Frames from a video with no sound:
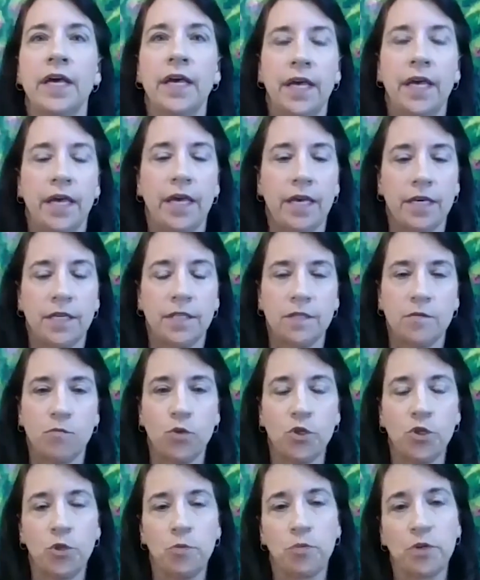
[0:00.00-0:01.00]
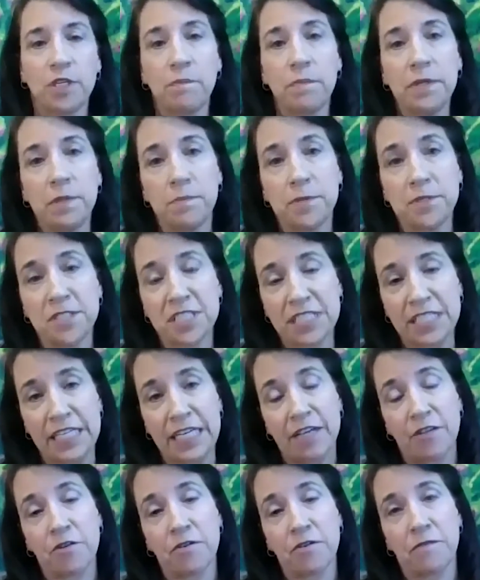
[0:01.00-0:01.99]
And when you bring people
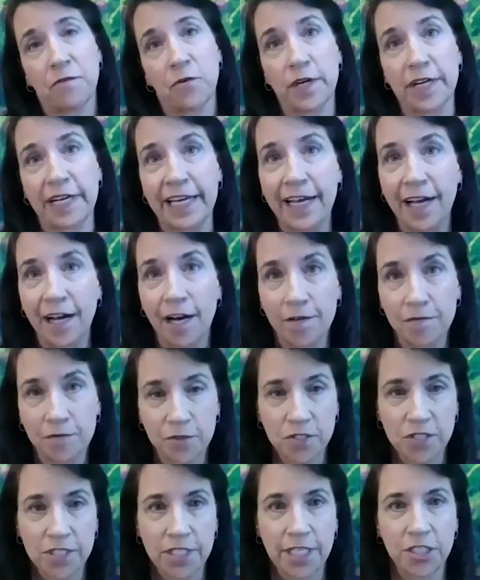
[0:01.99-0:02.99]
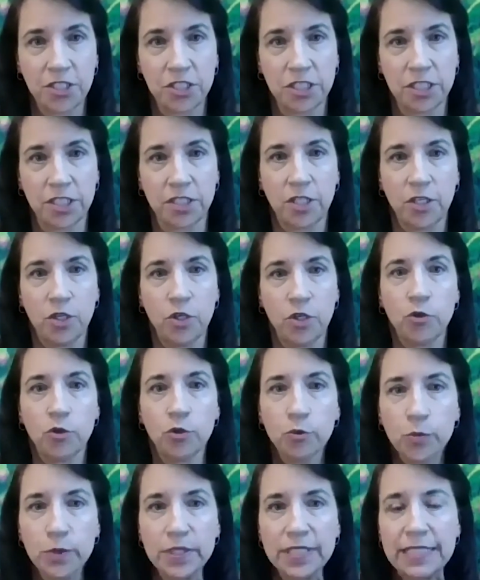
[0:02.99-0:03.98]
together for a conversation, you're
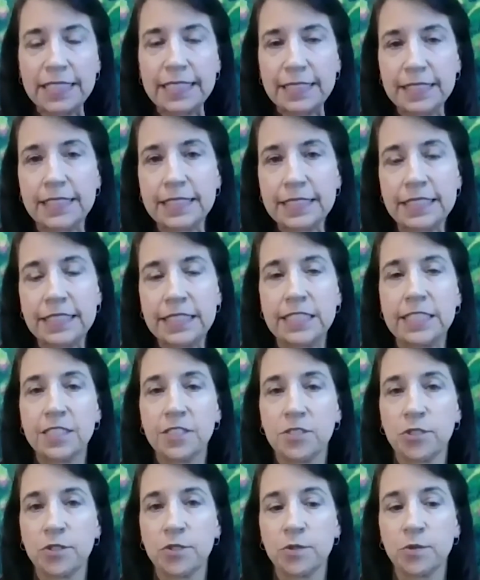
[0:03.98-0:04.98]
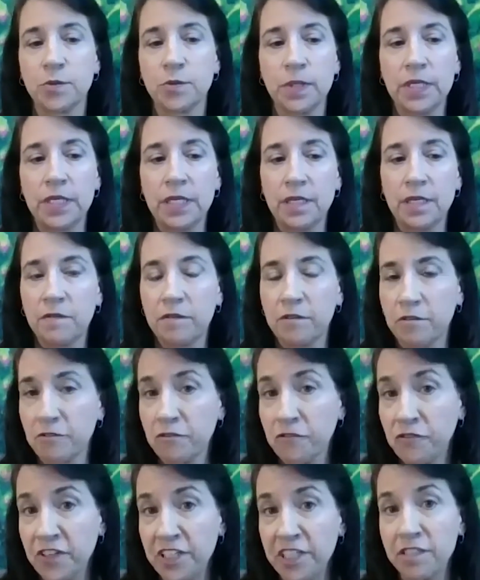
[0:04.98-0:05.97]
really listening to their
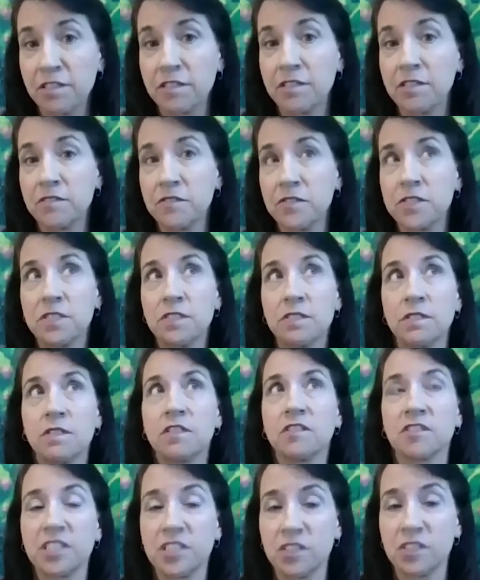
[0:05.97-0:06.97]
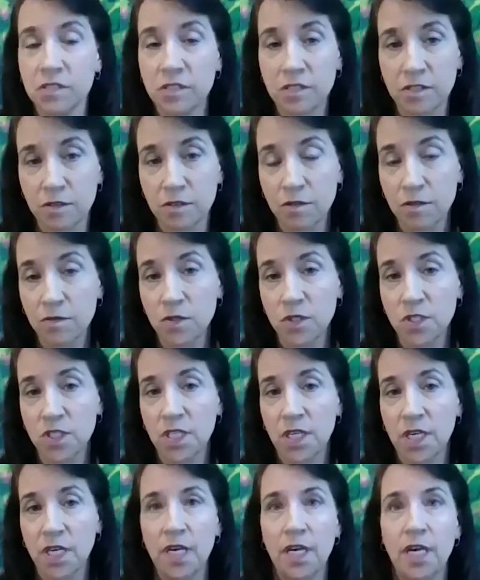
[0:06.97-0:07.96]
fears, their concerns,
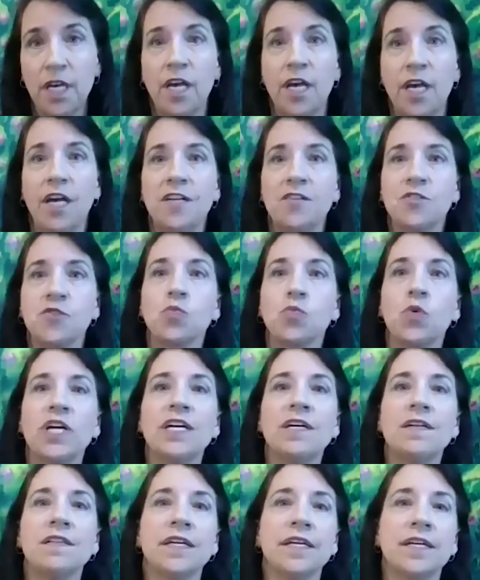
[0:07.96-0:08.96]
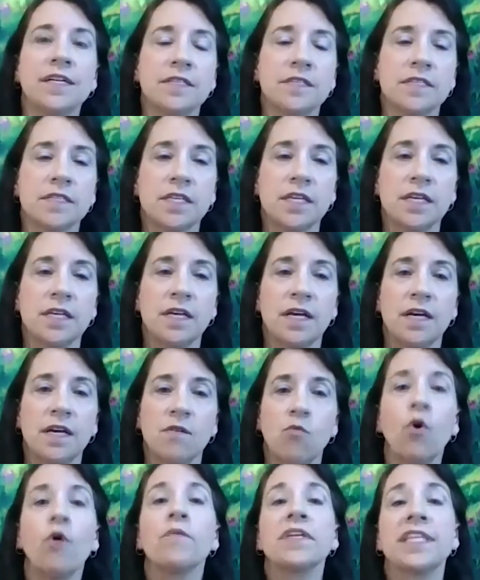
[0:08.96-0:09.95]
as well as
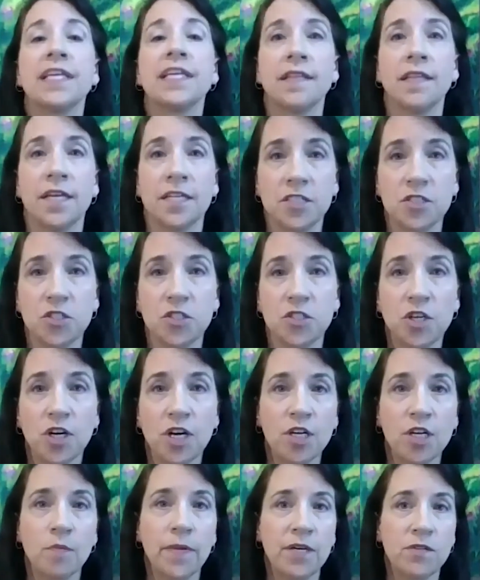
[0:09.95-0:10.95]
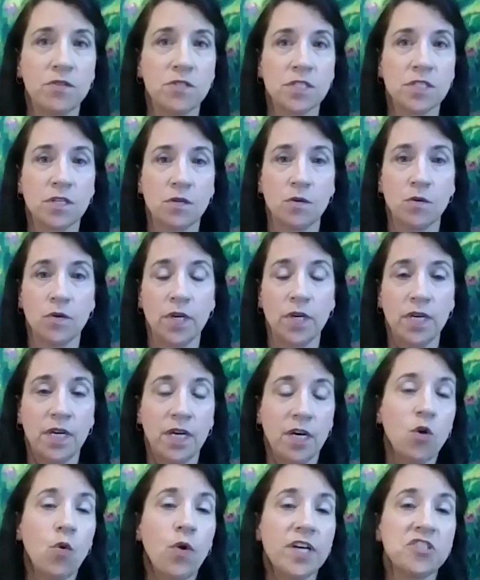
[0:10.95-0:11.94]
what would they like to talk about. So a
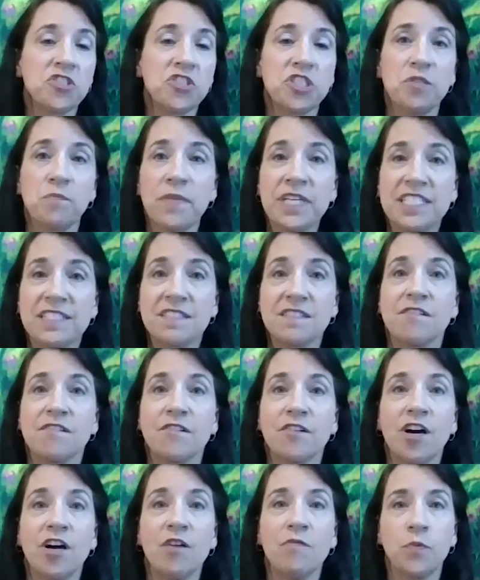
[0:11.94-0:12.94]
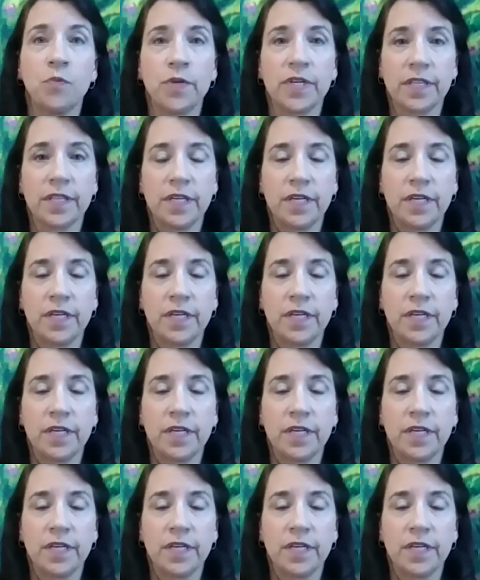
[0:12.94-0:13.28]
question might start off with,